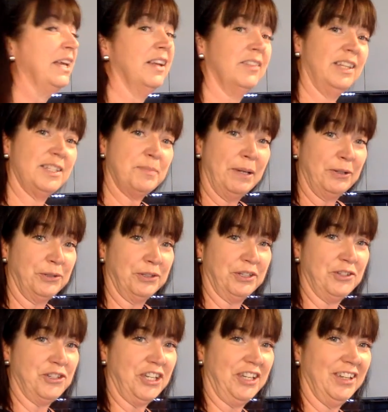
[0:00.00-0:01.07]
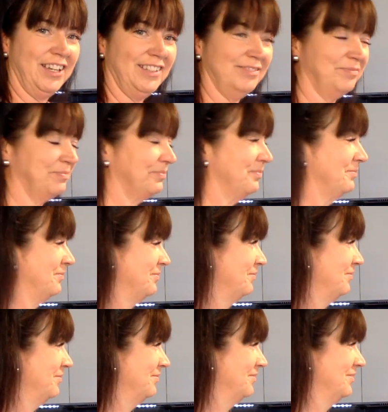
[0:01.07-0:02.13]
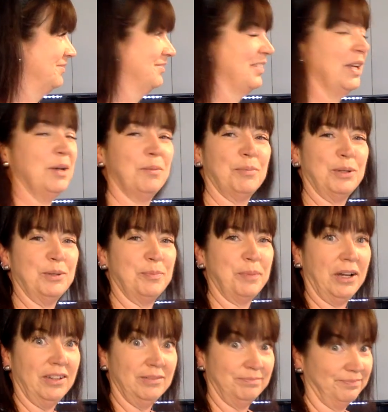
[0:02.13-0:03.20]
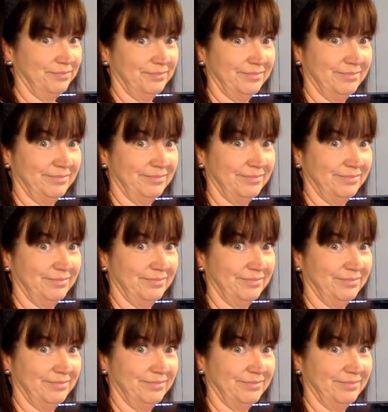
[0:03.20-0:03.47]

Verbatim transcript: That's my daughter Gina. You can put us in the bloopers. Blooper.